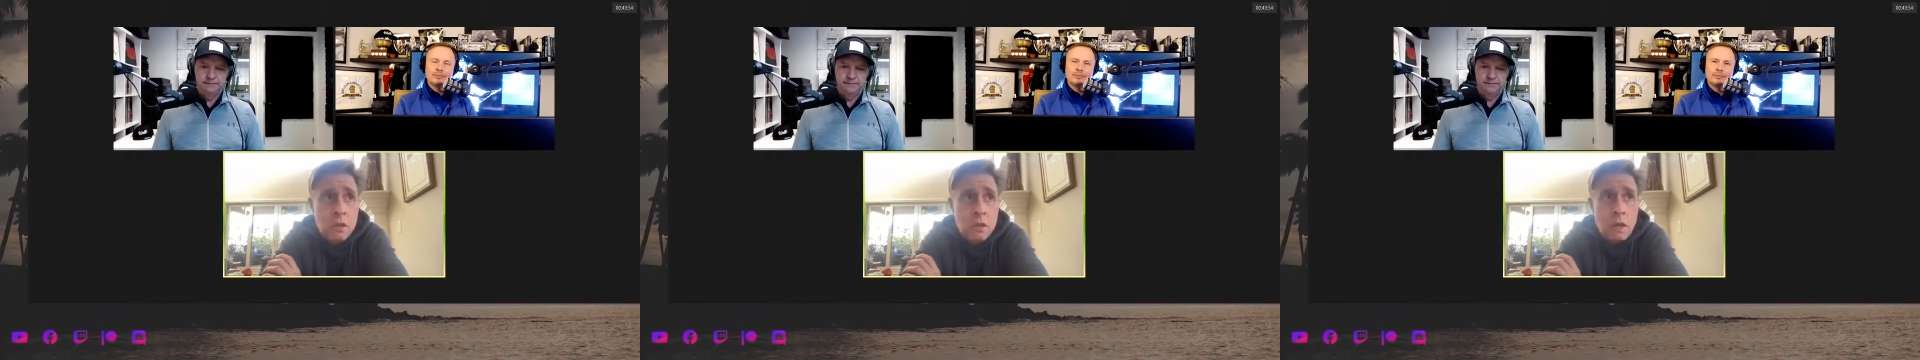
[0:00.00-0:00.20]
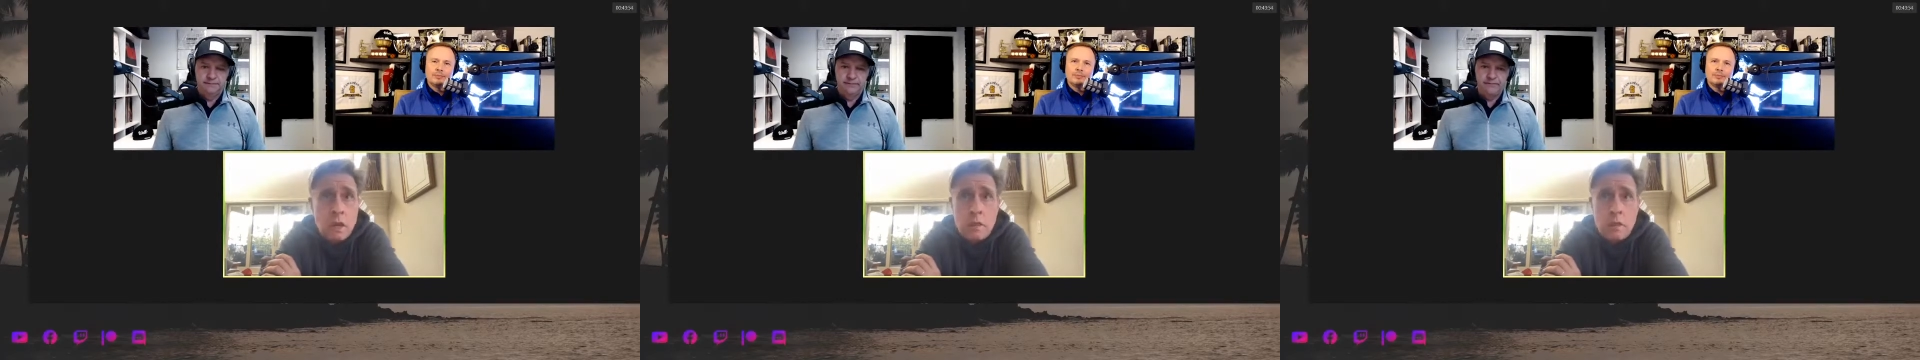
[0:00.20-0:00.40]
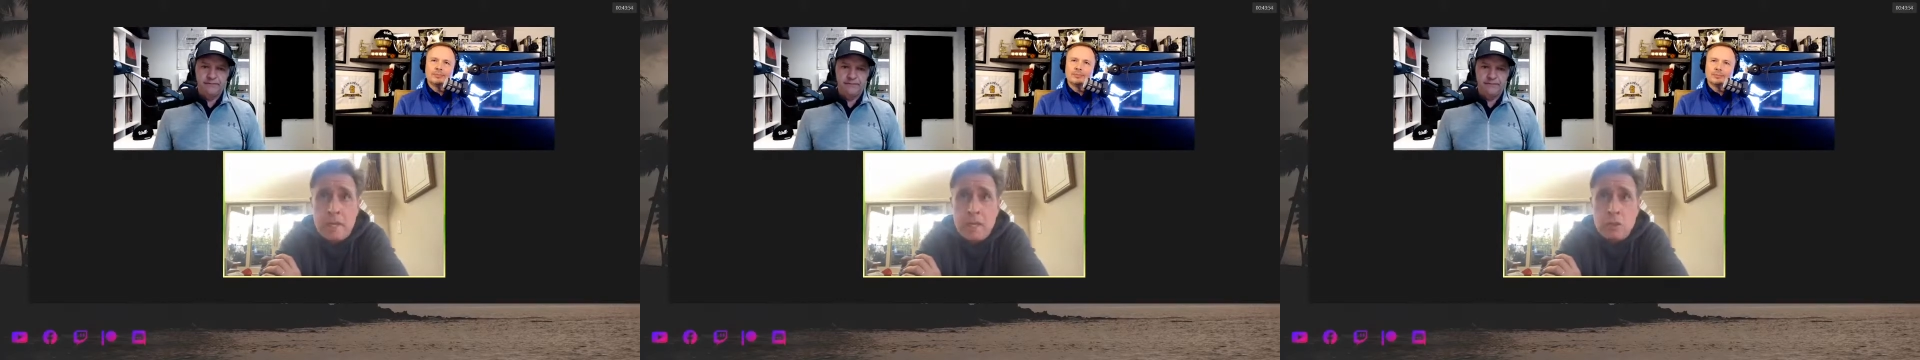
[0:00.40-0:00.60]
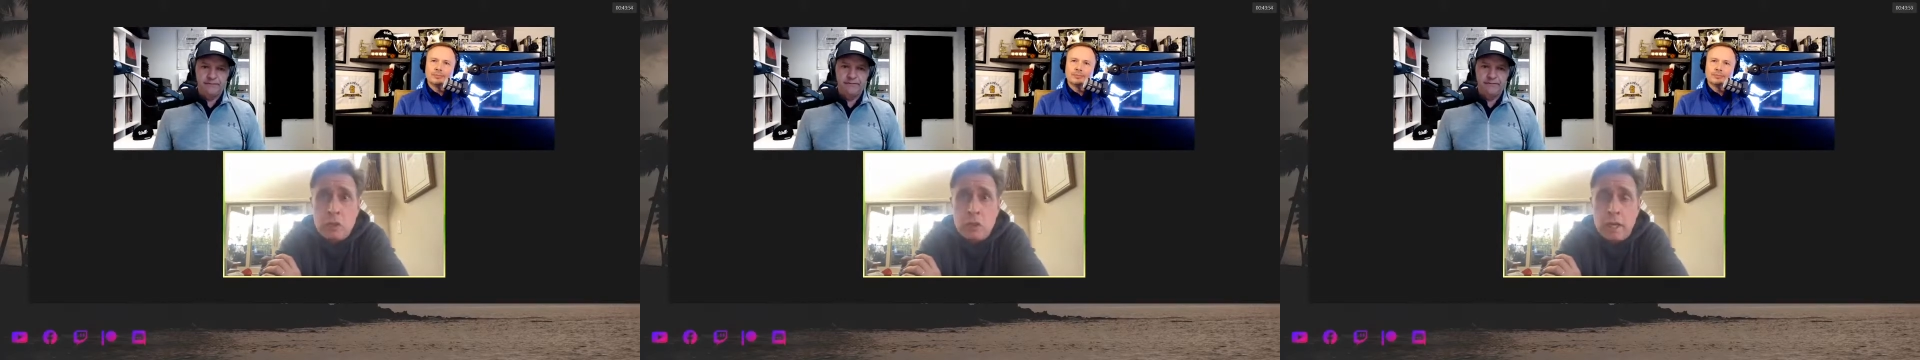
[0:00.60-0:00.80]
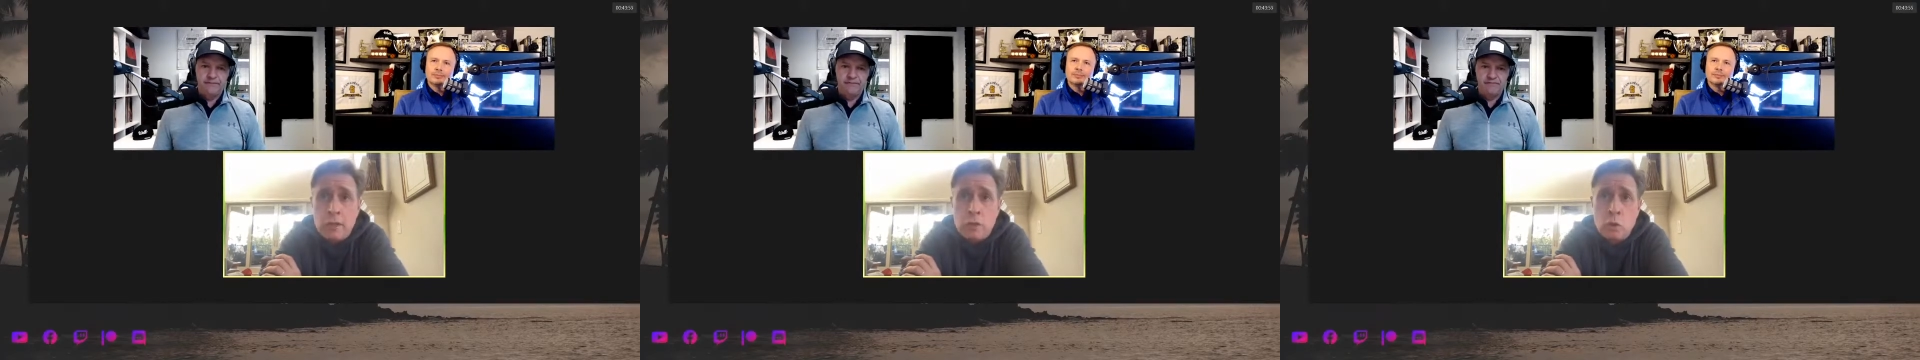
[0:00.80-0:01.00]
the
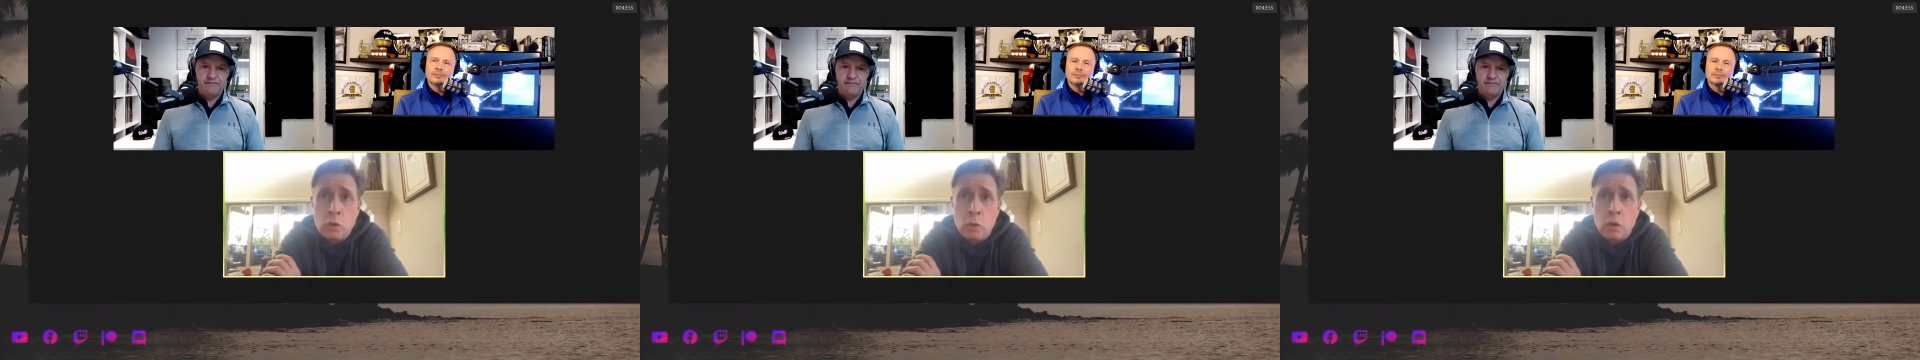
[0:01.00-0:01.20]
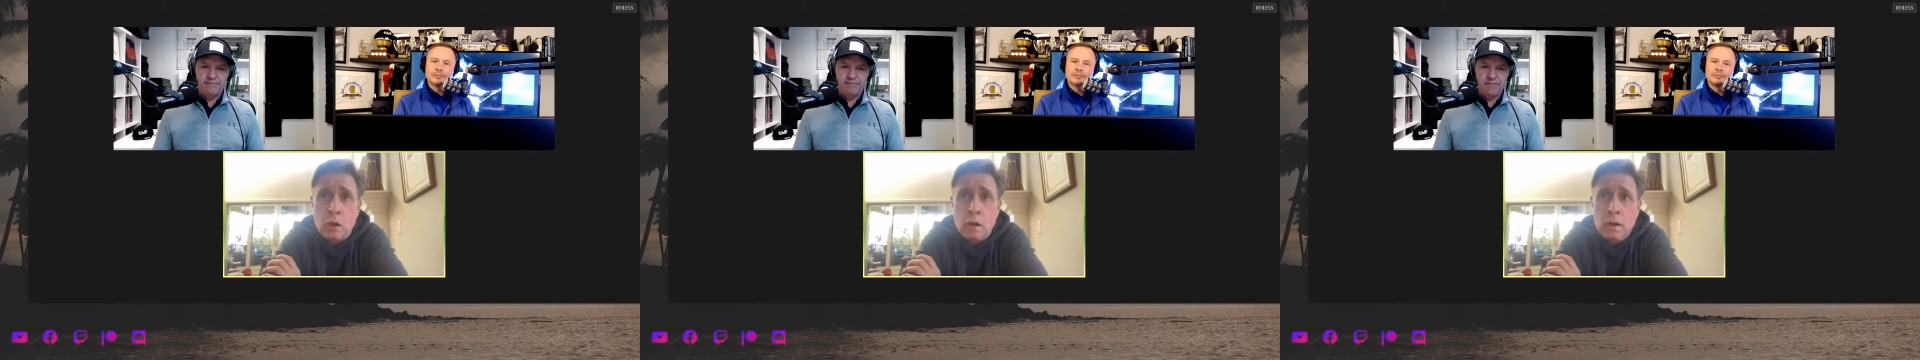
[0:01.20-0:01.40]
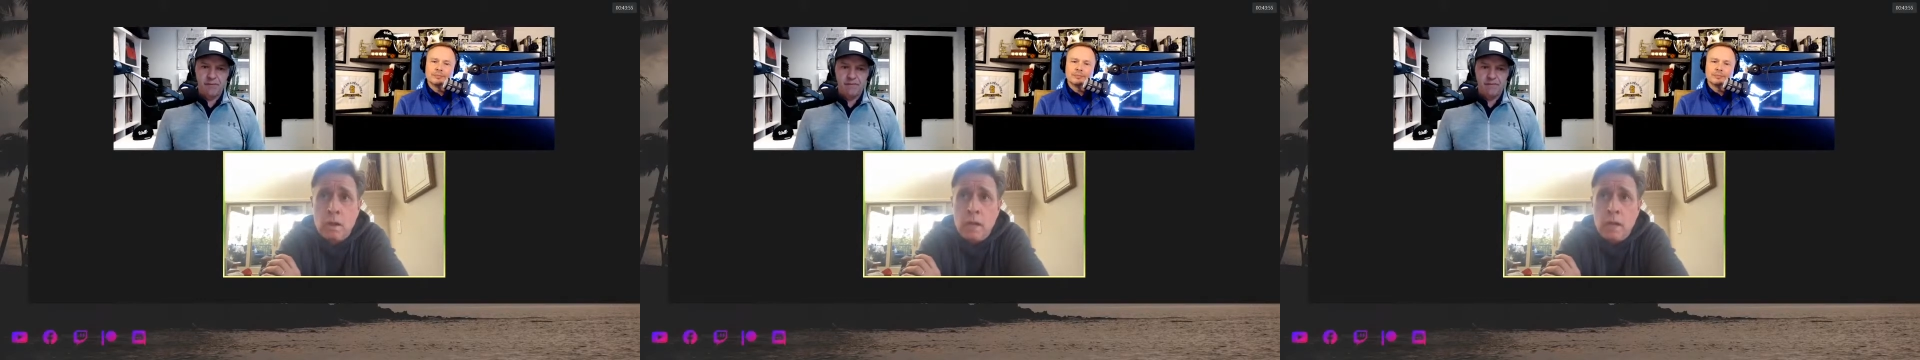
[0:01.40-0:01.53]
PGA Tour.